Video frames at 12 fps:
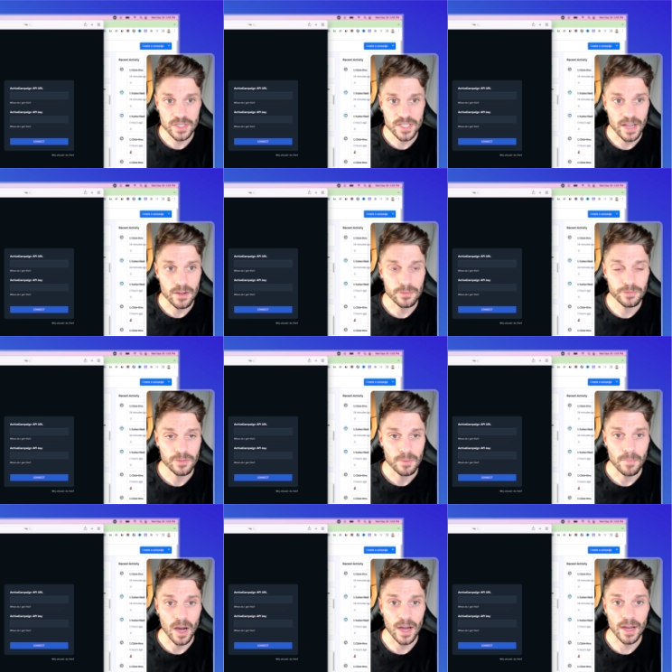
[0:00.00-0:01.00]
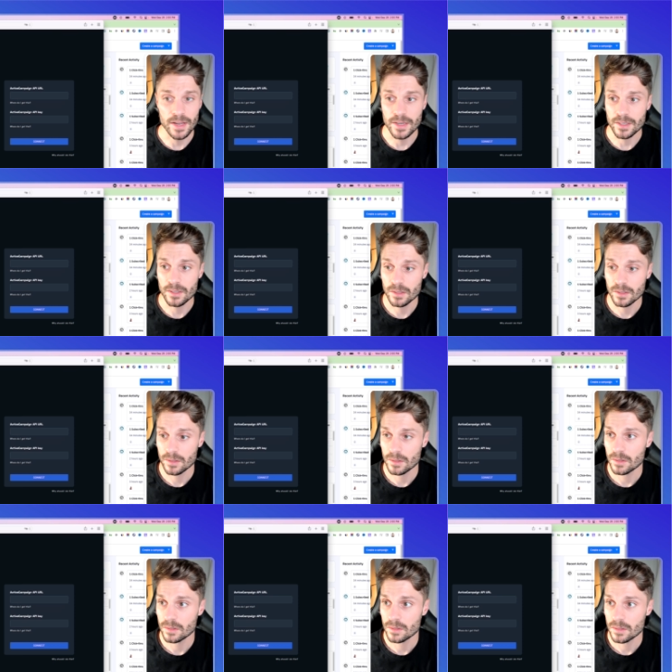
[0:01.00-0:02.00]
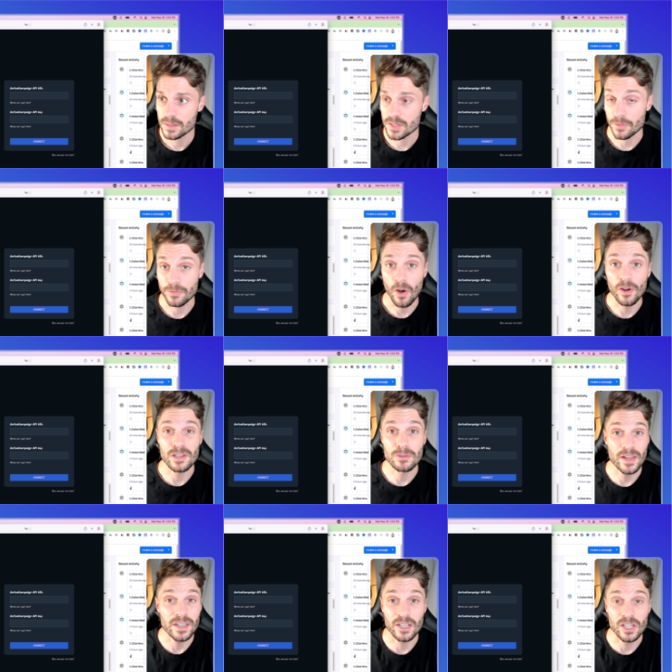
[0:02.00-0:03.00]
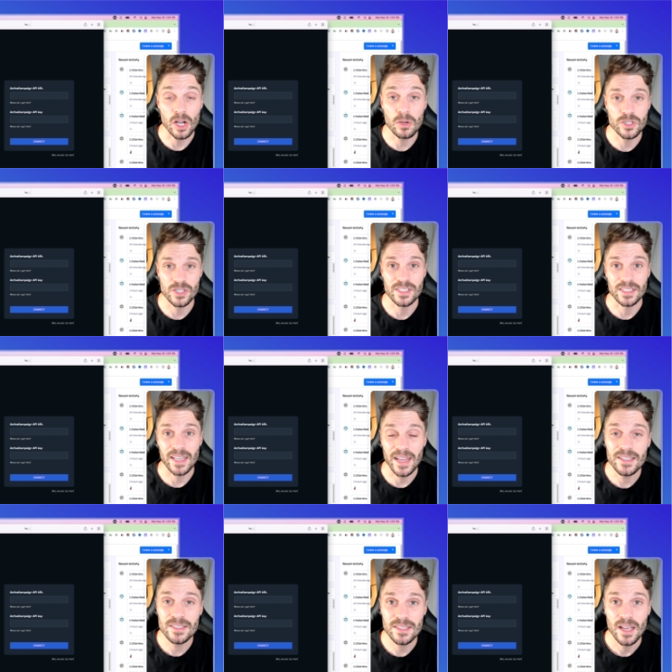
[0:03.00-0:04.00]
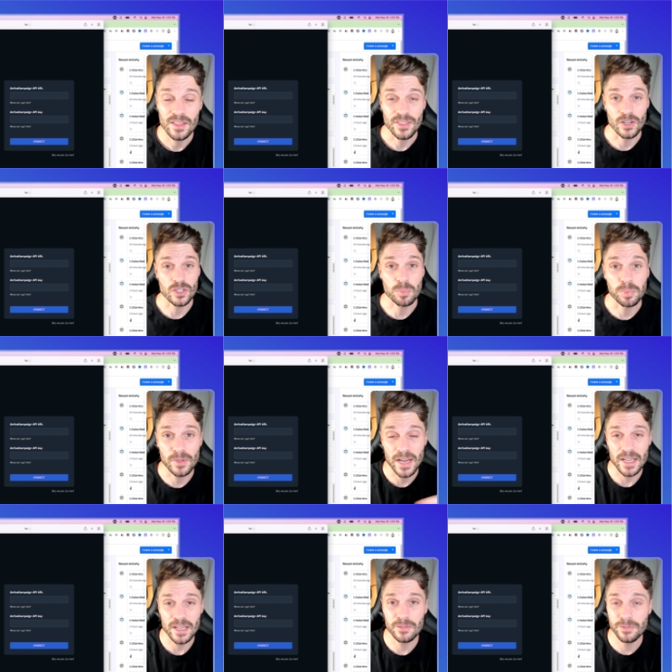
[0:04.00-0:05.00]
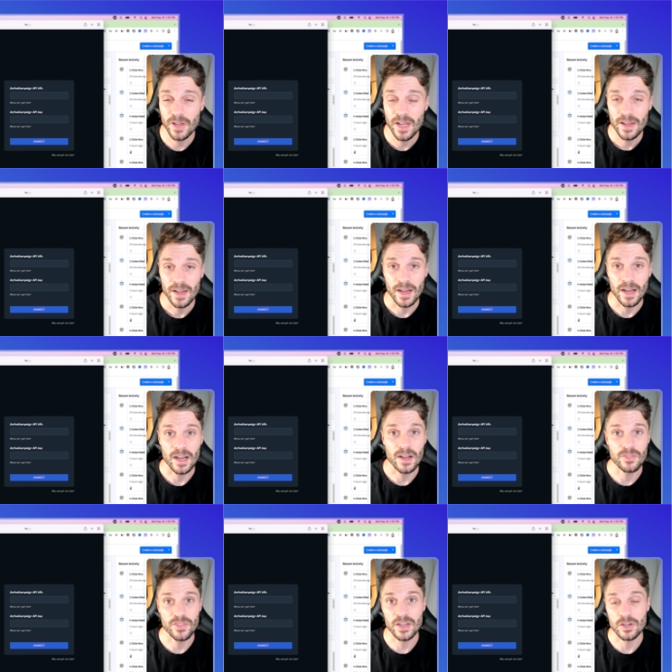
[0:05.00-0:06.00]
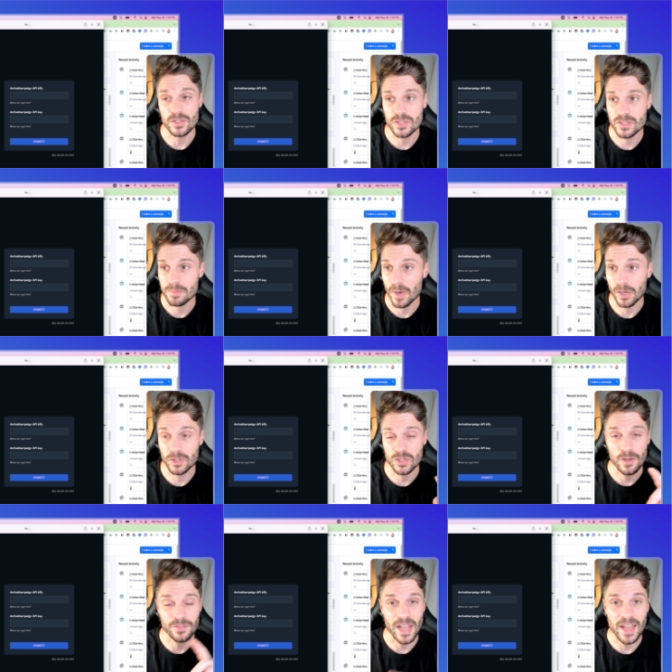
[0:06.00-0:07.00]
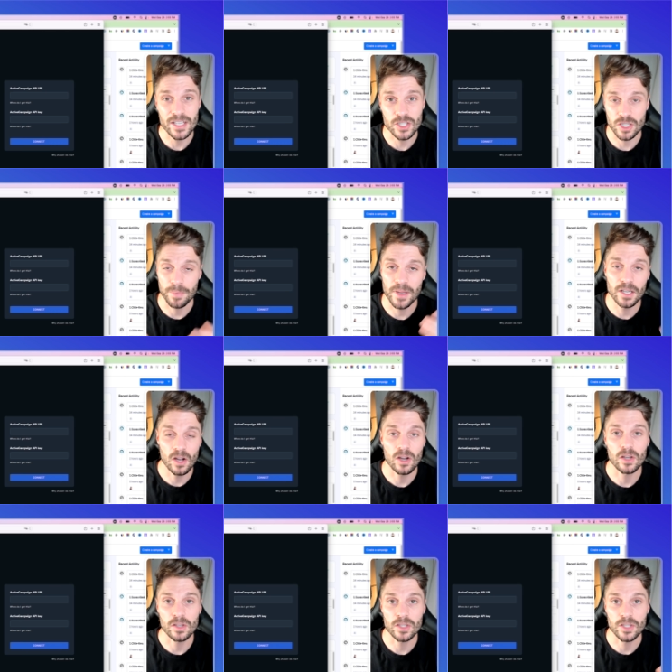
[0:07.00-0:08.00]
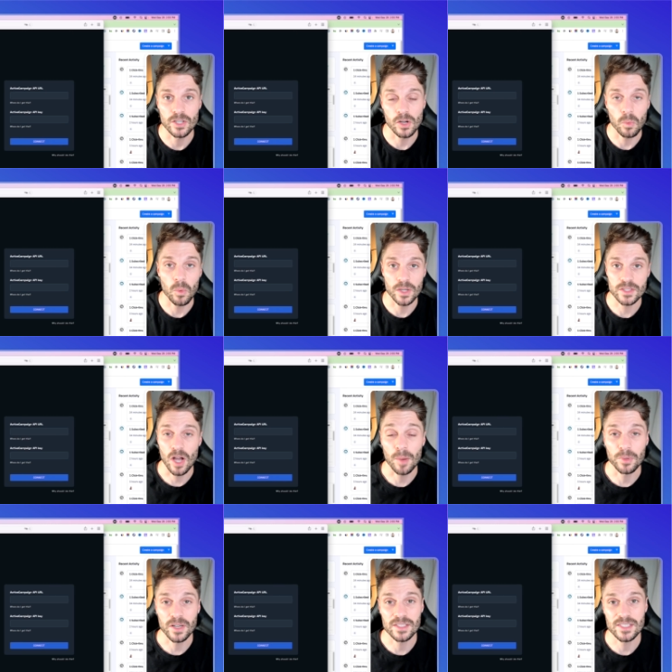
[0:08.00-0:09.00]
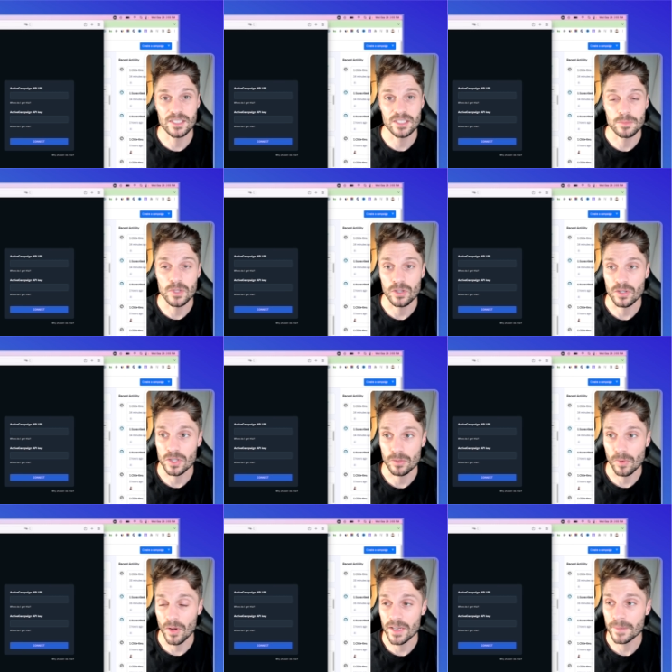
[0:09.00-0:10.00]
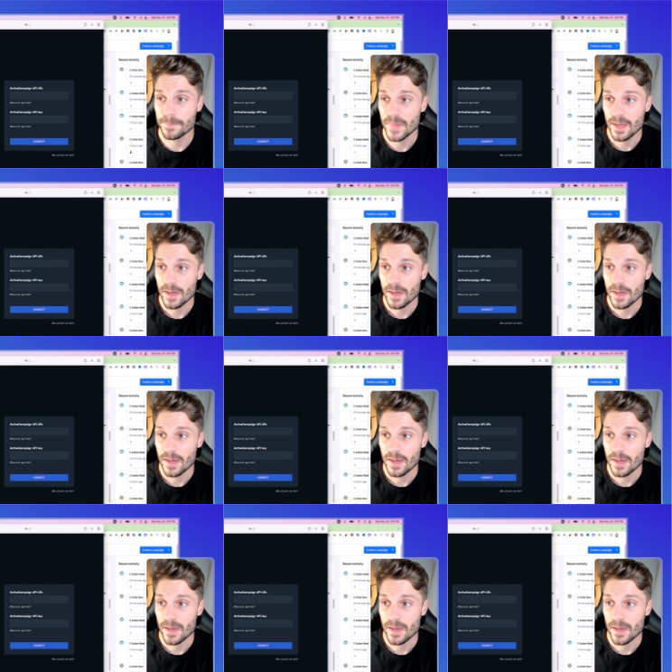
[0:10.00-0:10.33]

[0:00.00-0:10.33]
I just have my Safari ready to go just in case. There's Brave. Uh, there's Microsoft Edge. Depending on you know what operating system you're you're running,